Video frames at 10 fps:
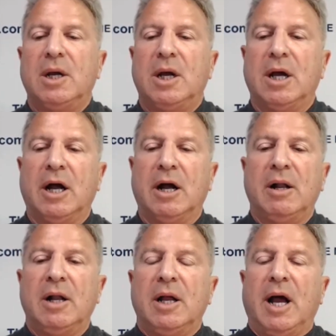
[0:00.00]

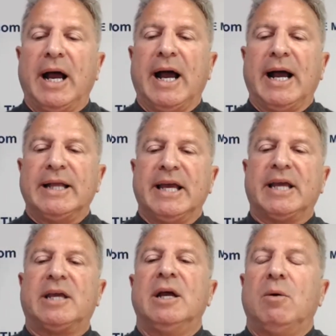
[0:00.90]
I
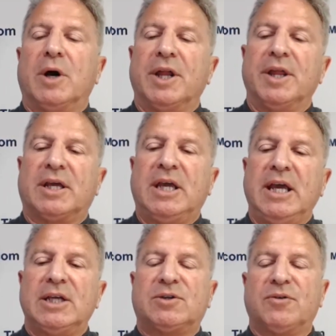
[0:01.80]
think one of the
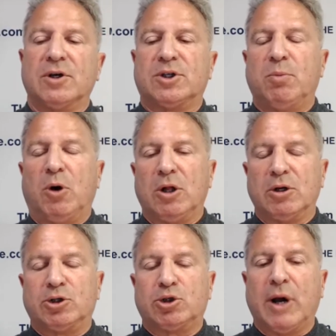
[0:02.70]
keys for
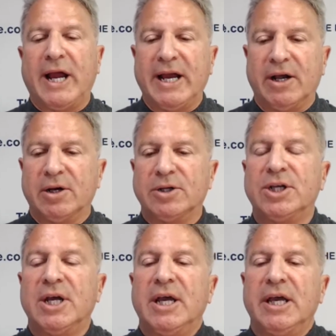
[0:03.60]
smaller traders
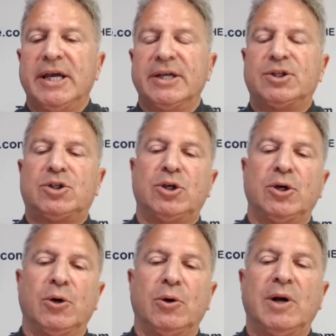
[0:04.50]
is
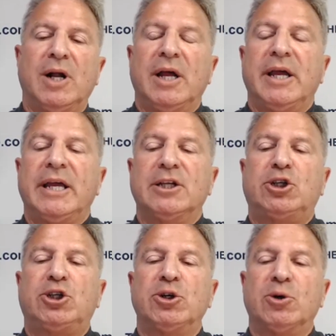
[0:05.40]
to
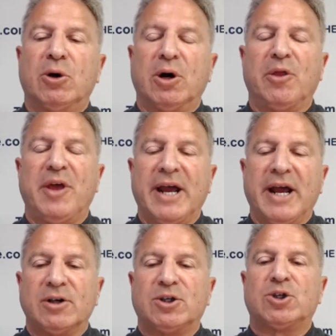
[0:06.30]
ensure
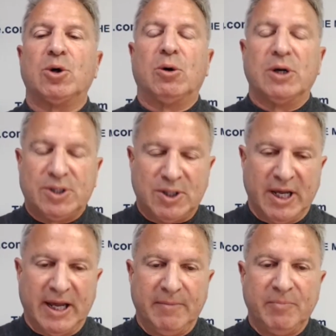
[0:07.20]
their
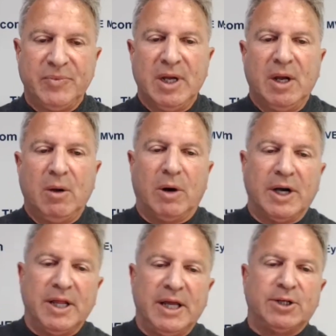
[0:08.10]
sourcing. One
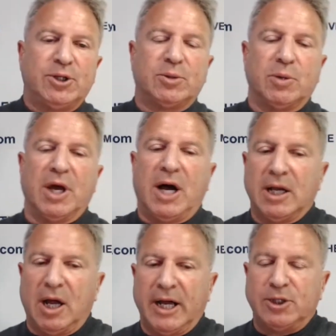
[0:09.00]
of the issues with
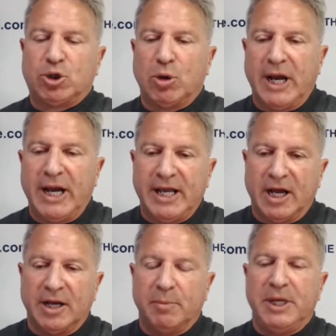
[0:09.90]
online trading
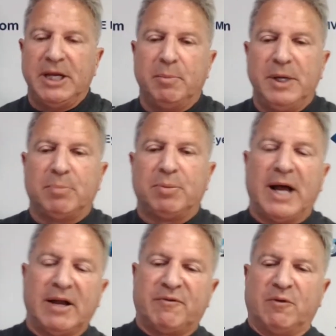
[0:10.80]
on the B2B
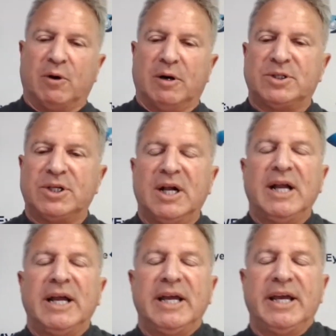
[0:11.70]
platforms
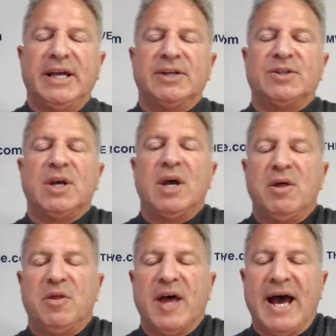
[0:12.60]
is
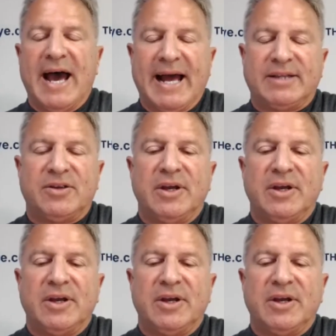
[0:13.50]
that